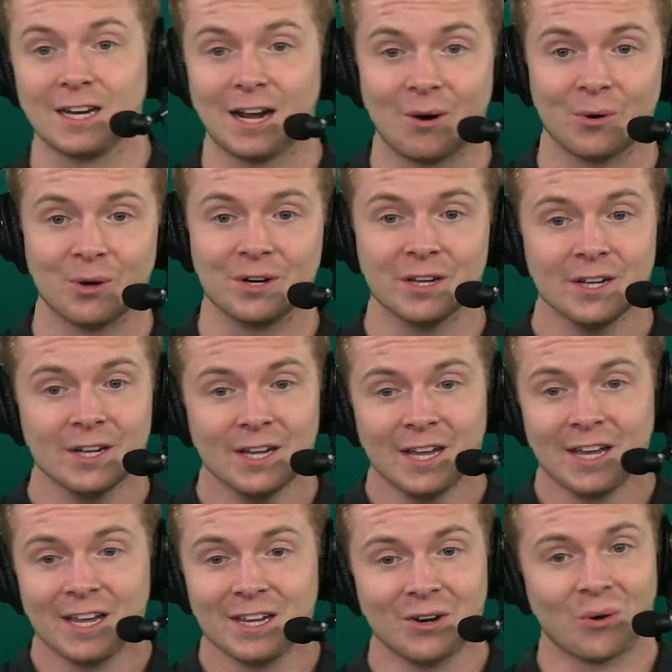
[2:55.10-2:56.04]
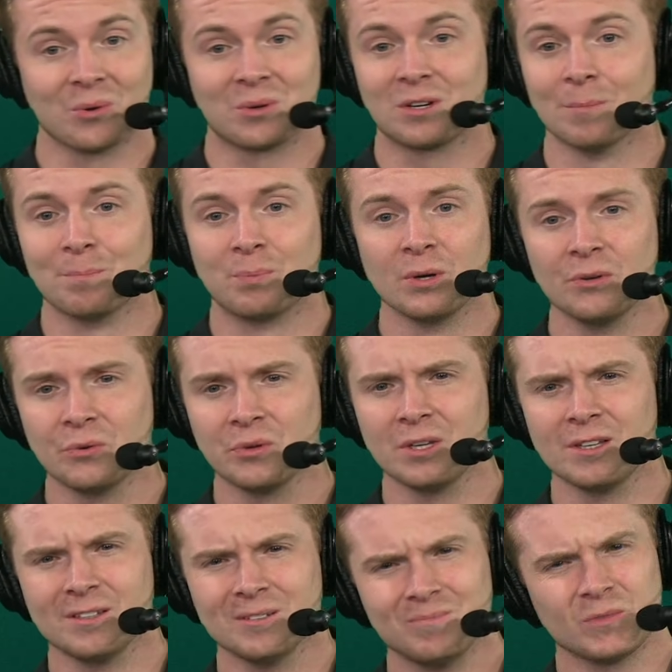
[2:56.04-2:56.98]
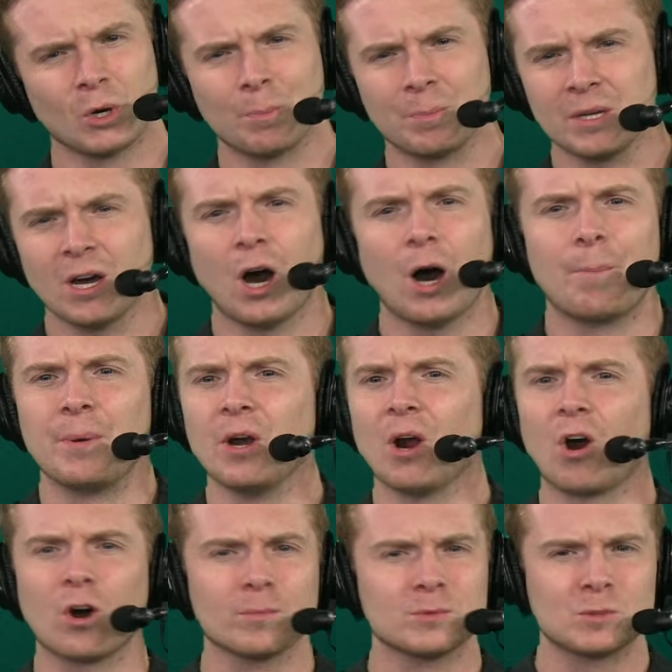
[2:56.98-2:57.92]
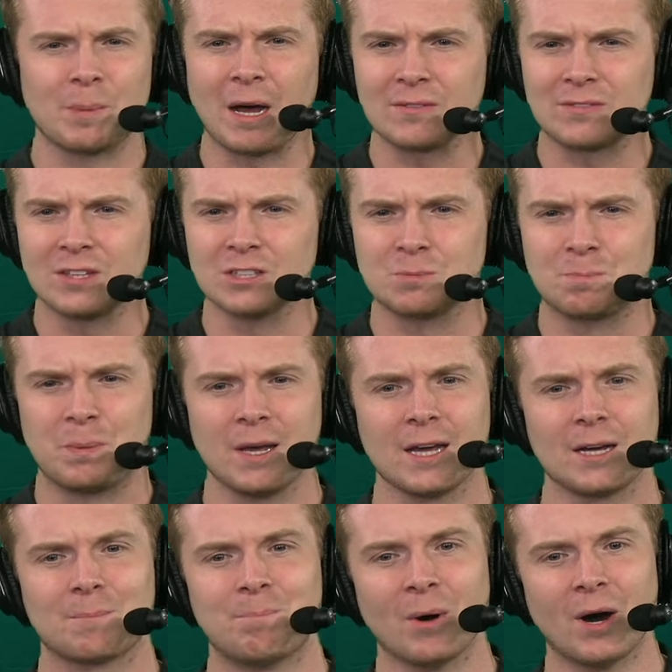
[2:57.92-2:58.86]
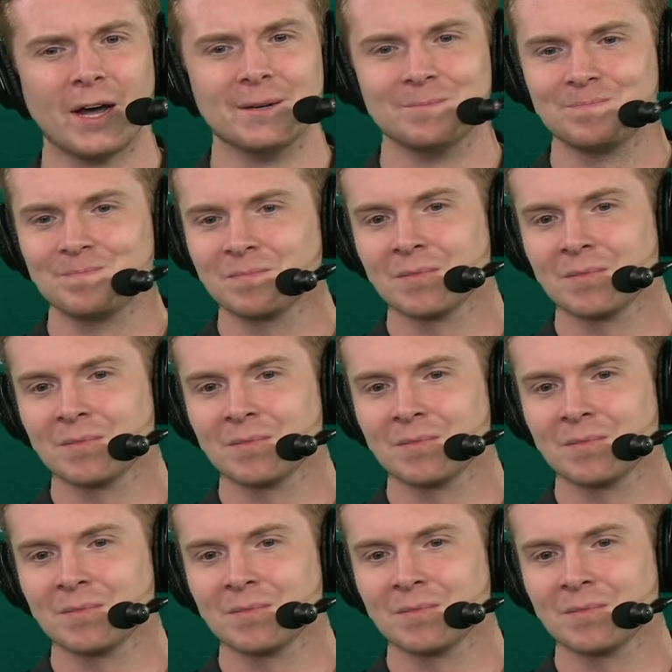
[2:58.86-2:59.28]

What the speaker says: I would completely, be up in arms about this pick. But,